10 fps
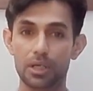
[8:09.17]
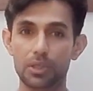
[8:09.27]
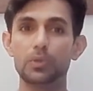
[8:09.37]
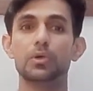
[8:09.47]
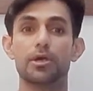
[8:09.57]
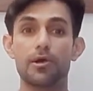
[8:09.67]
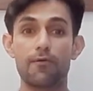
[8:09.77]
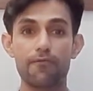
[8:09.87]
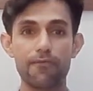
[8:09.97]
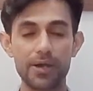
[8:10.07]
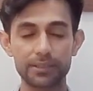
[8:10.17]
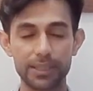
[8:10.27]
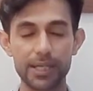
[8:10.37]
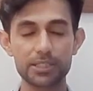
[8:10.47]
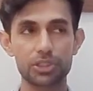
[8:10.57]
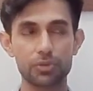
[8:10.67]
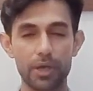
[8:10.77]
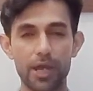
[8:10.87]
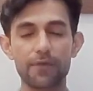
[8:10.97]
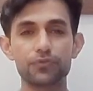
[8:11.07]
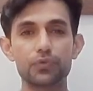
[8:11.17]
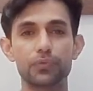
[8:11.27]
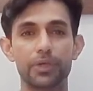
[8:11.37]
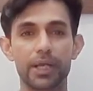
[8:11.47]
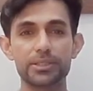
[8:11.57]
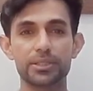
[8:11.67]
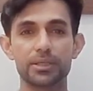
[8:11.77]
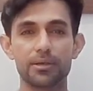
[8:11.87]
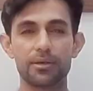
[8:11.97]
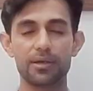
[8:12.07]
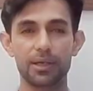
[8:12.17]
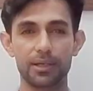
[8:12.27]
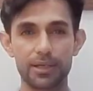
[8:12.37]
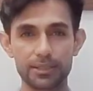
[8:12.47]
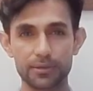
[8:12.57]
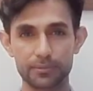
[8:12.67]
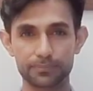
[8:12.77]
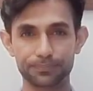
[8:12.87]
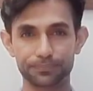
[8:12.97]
No, for that you have to get another